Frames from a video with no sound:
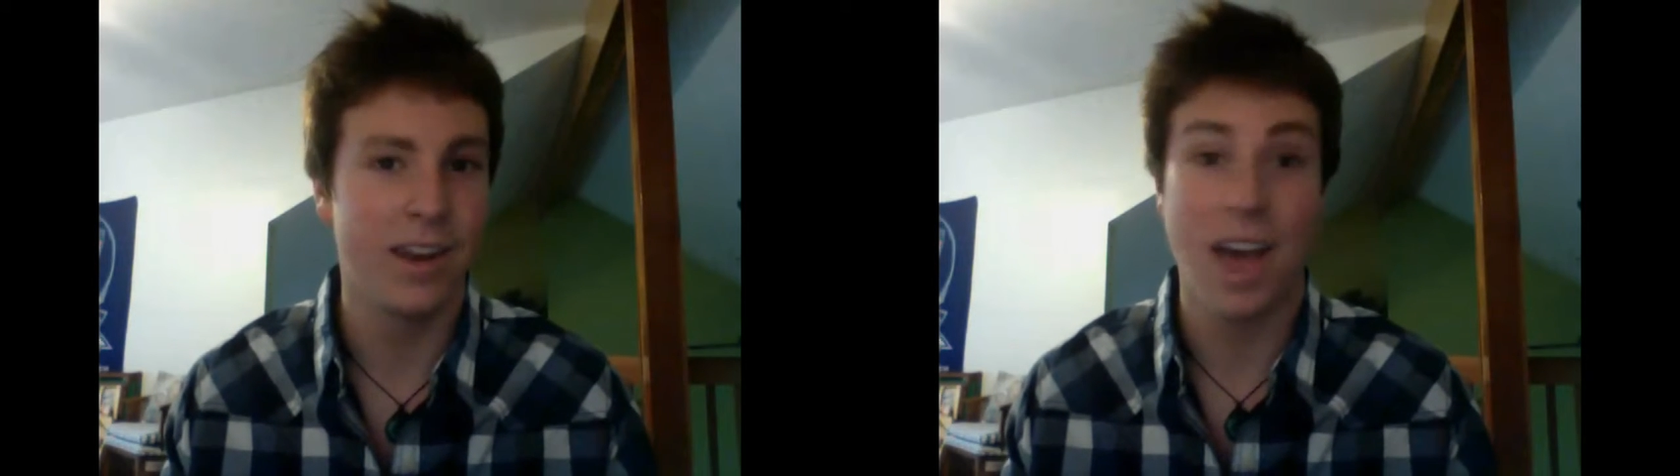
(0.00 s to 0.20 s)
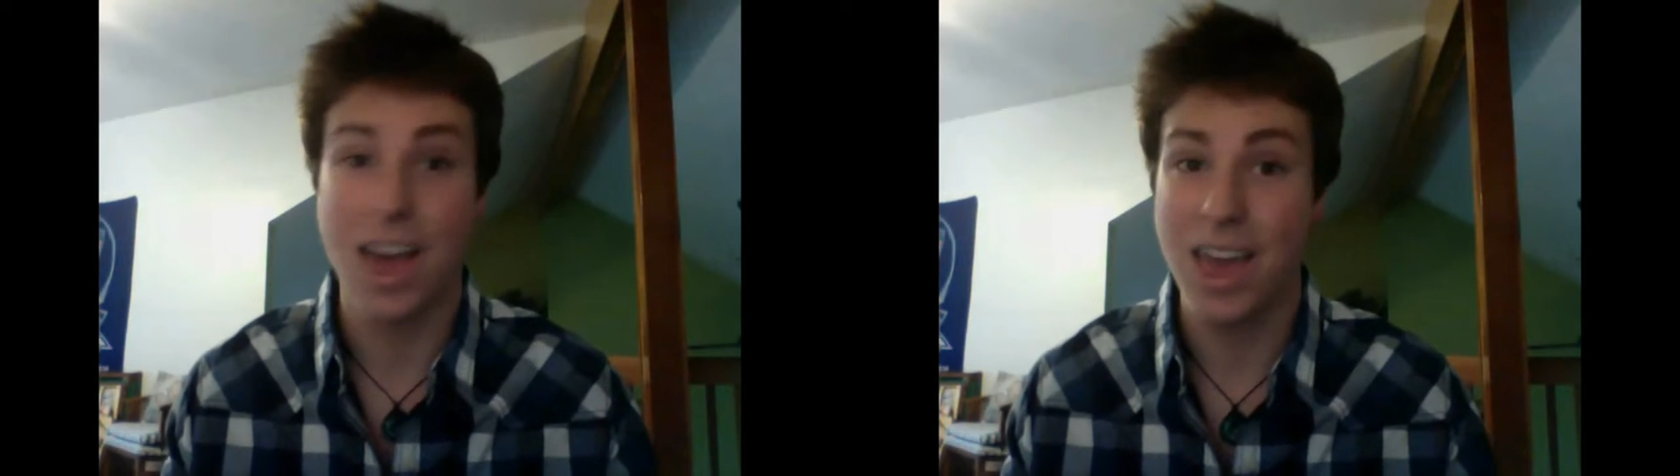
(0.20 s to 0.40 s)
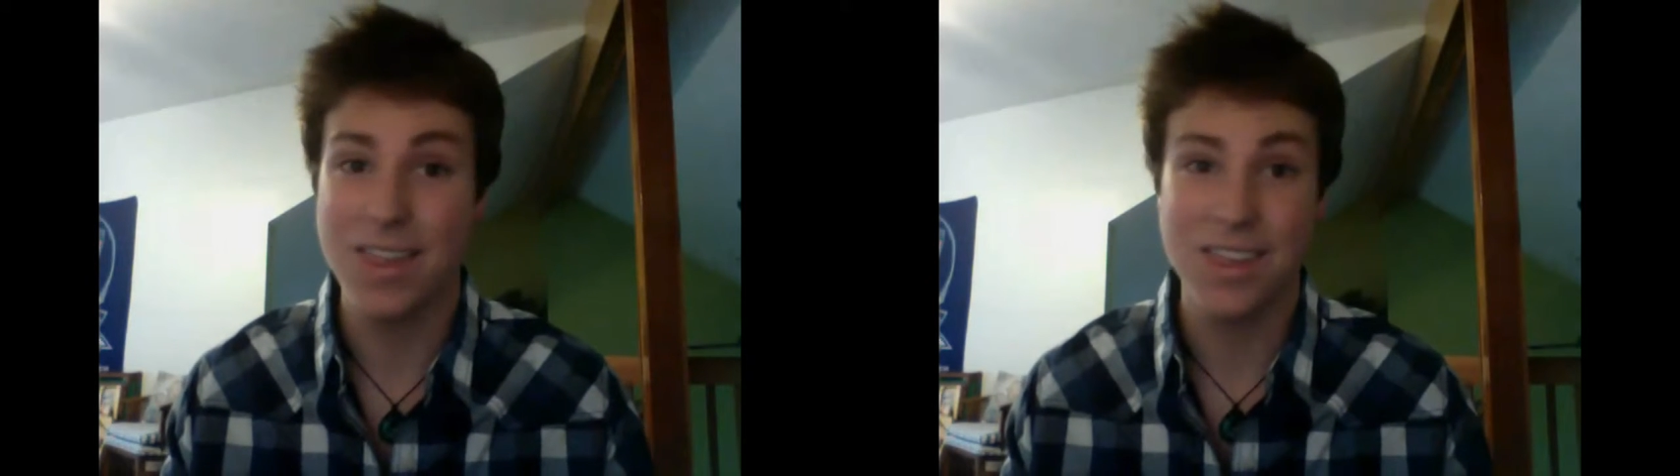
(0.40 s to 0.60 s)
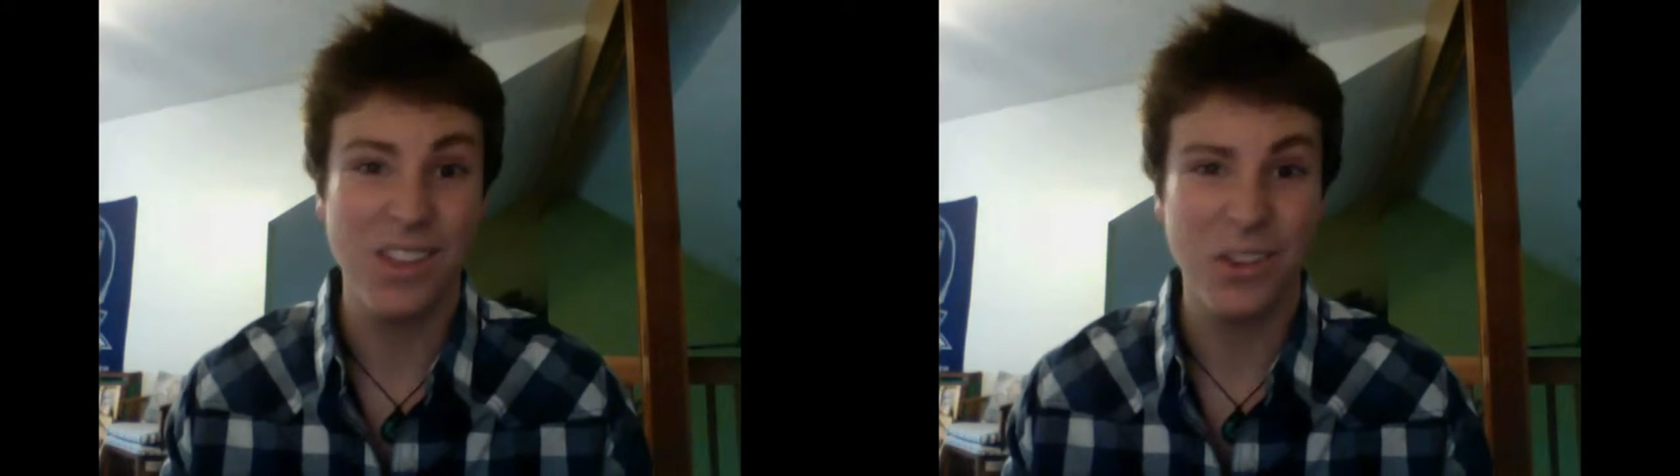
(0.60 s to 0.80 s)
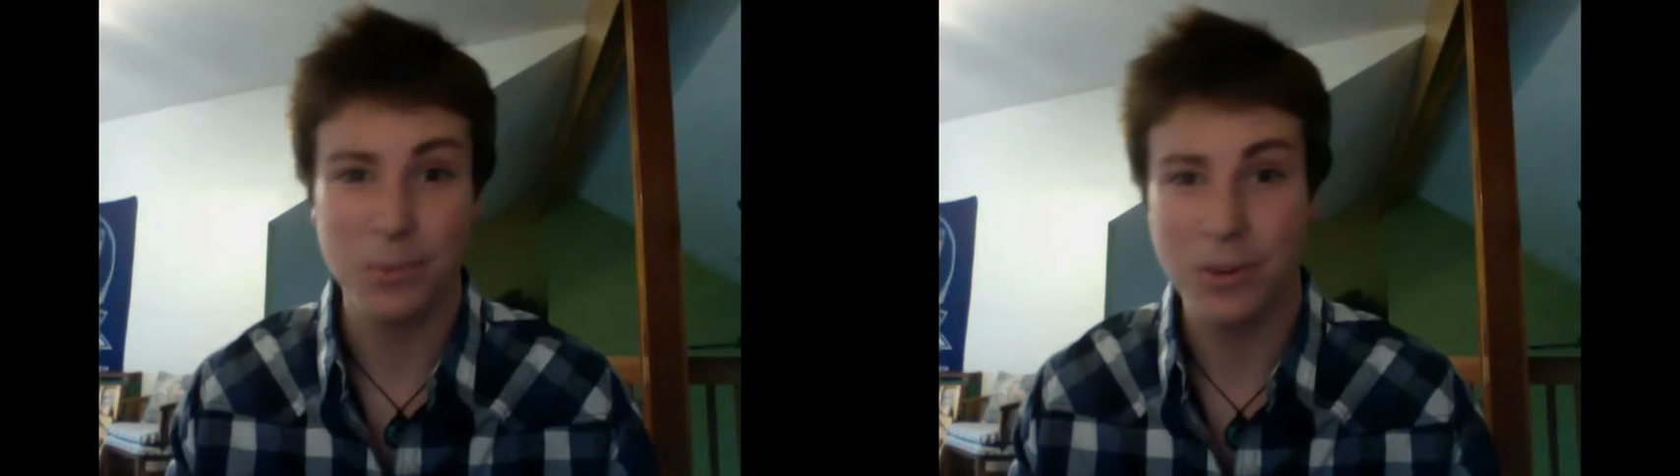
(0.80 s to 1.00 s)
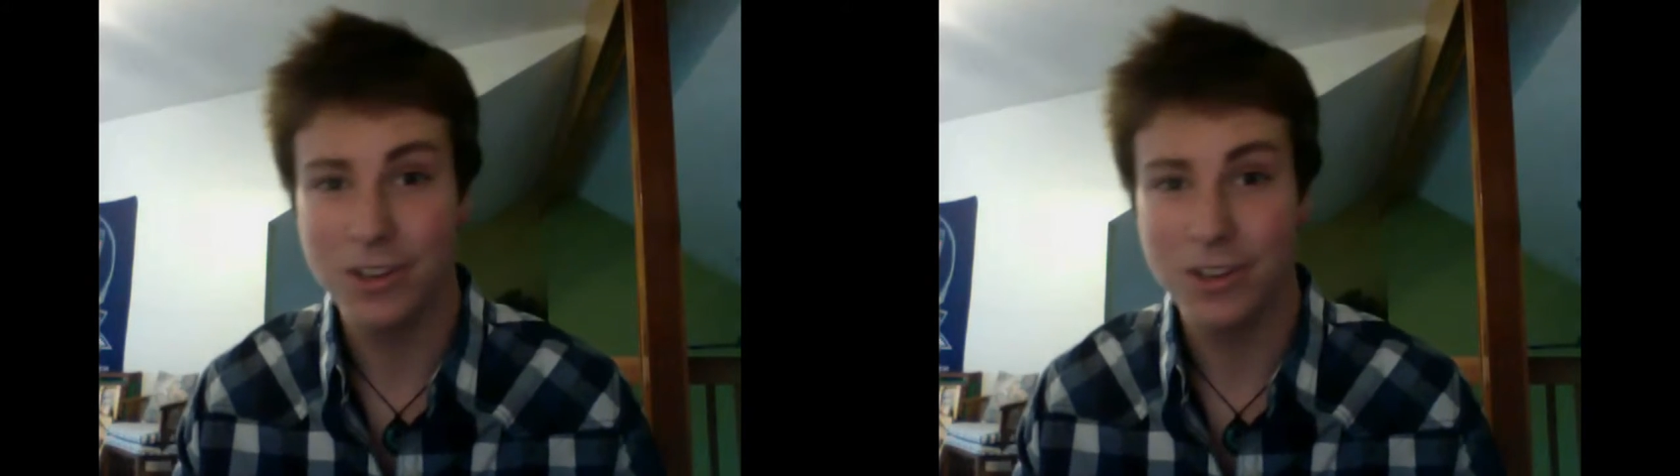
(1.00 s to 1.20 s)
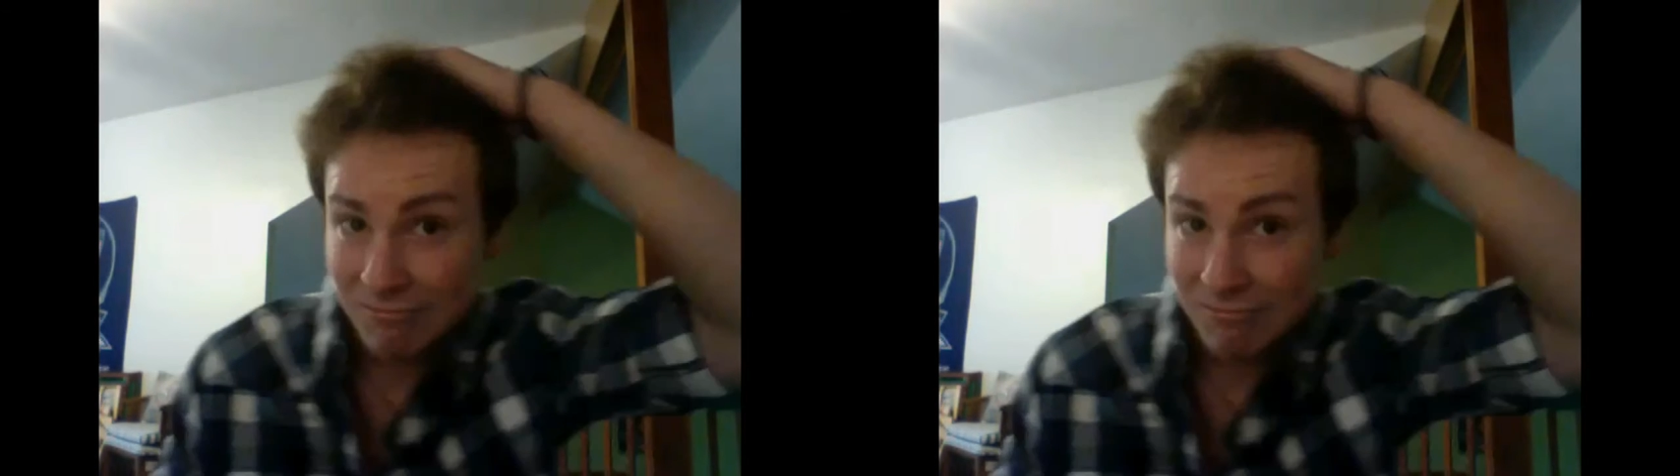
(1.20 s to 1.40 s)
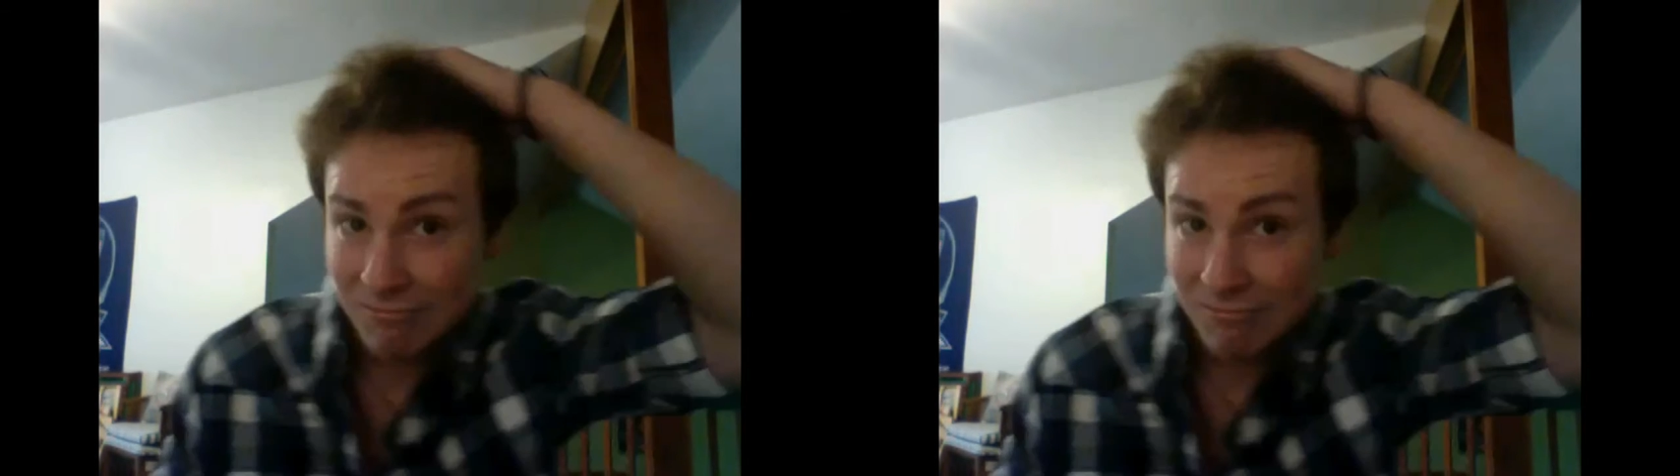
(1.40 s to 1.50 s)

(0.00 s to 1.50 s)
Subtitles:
I think it looks pretty good.